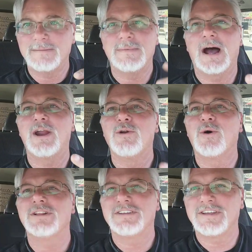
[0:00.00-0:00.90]
I don't know what
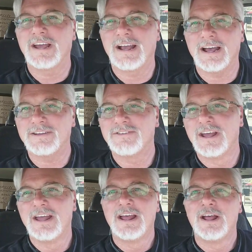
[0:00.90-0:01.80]
to say, guys.
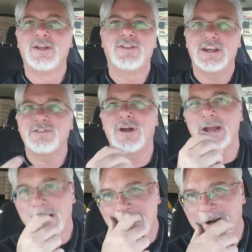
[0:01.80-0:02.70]
This right
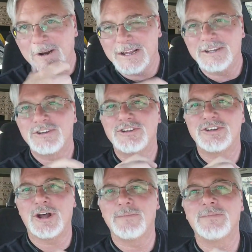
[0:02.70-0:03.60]
here is
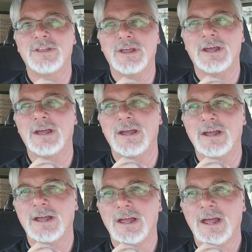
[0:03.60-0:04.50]
something
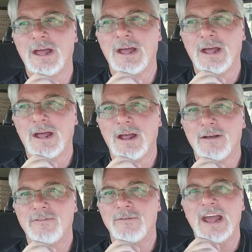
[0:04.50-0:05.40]

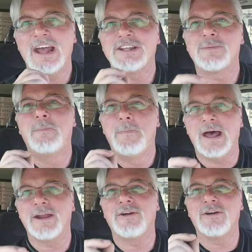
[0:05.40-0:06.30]
it's
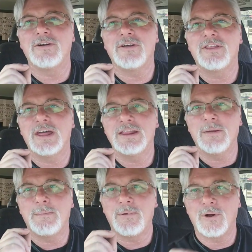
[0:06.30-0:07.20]
better than
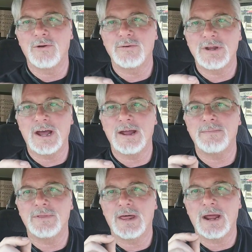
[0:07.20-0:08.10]
the
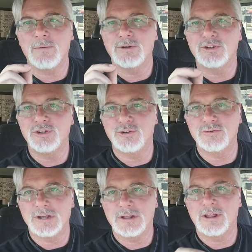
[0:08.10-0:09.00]
prototype that I was
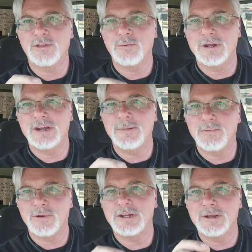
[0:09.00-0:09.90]
using. The 3D
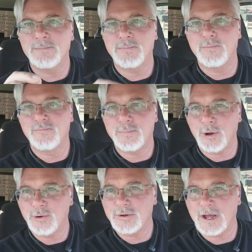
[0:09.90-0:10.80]
printed
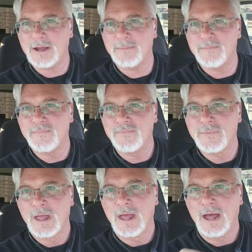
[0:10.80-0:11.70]
prototype,
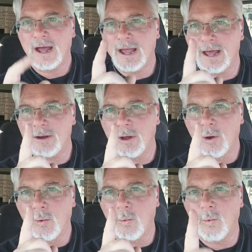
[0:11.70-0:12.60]
I had
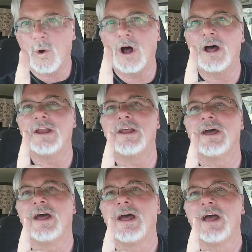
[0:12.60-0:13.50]
one
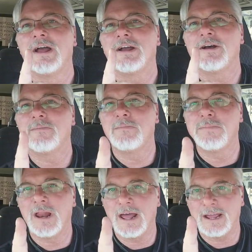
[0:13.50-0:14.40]

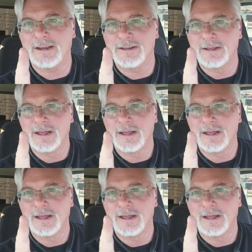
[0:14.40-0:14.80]
complaint.